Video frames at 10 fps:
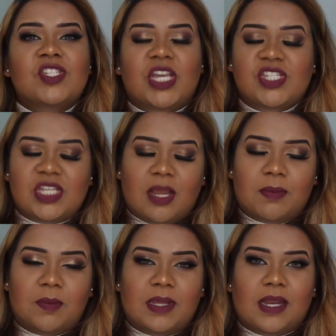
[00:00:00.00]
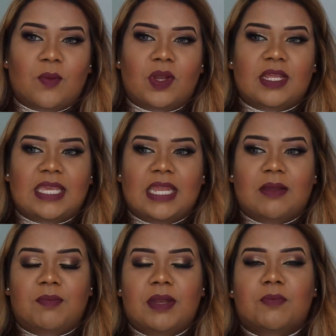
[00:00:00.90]
change it up a bit. I want to get
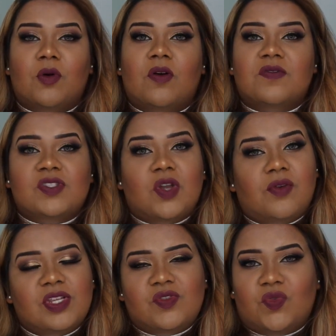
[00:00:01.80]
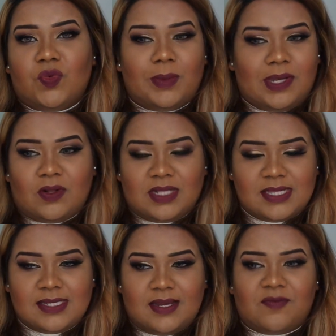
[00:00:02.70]
a bit more of storage room and all
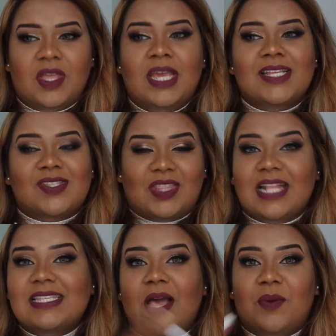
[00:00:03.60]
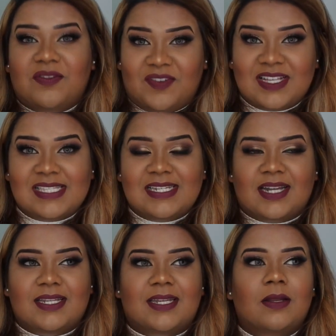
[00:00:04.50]
that stuff. So that's how it first
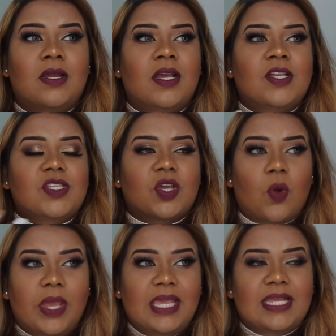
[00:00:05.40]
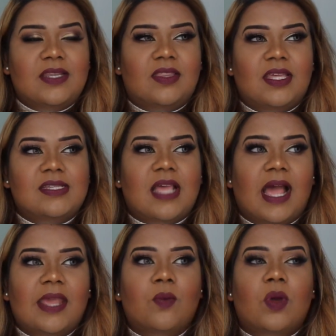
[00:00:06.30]
started. So going into this,
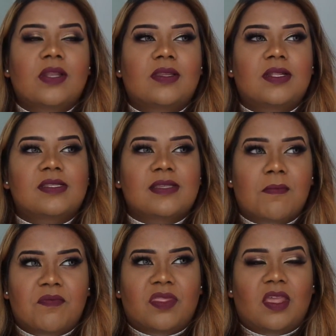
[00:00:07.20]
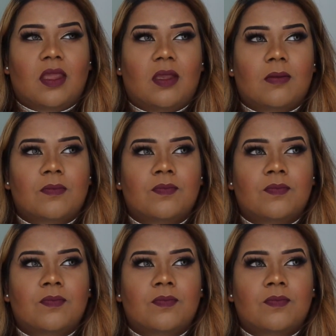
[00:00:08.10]
I wanted something,